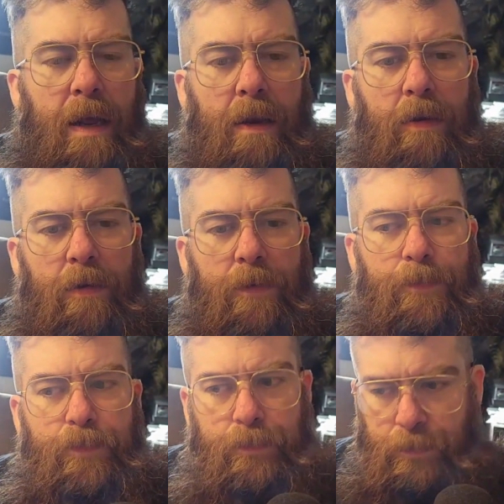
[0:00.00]
And
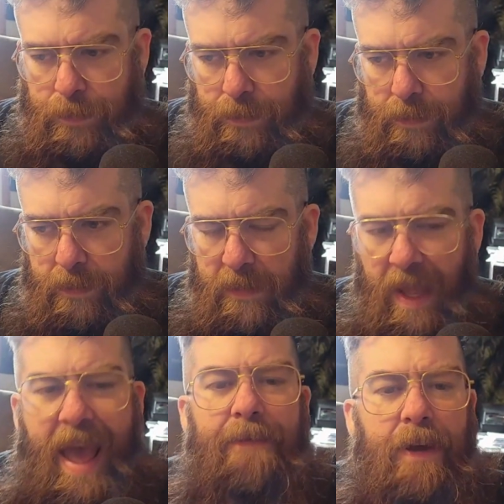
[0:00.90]

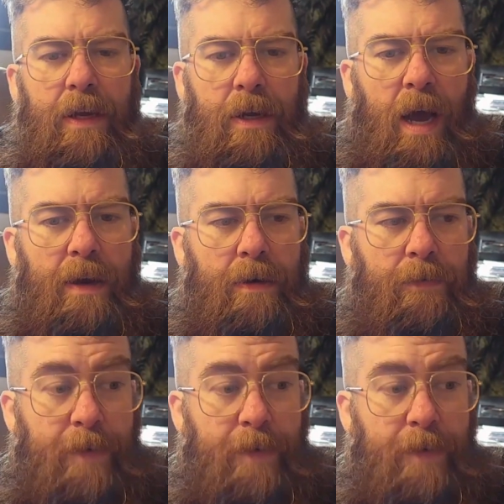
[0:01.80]
having gotten